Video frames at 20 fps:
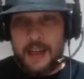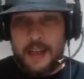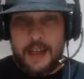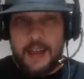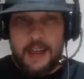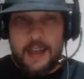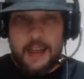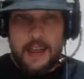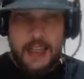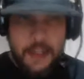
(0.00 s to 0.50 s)

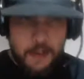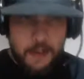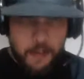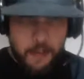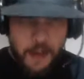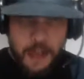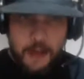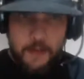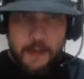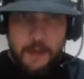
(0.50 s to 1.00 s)
Let's
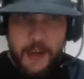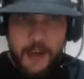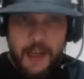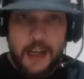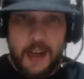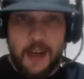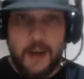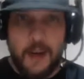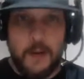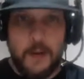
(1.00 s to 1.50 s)
play the
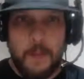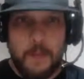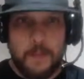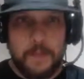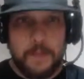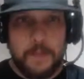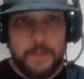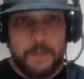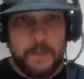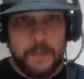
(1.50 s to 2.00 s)
video,
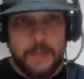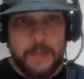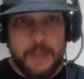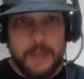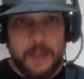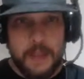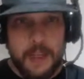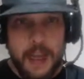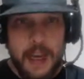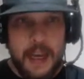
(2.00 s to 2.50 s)

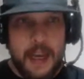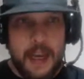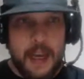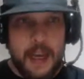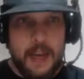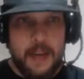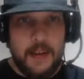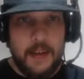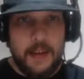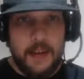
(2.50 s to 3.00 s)

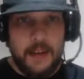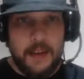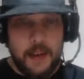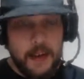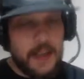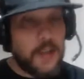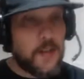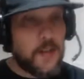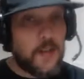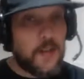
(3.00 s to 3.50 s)
and there
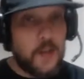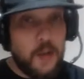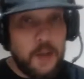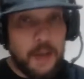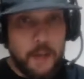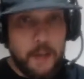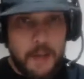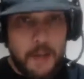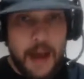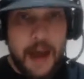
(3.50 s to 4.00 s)
is news
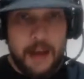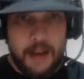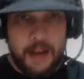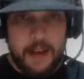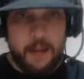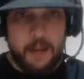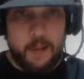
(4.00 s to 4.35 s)
about it.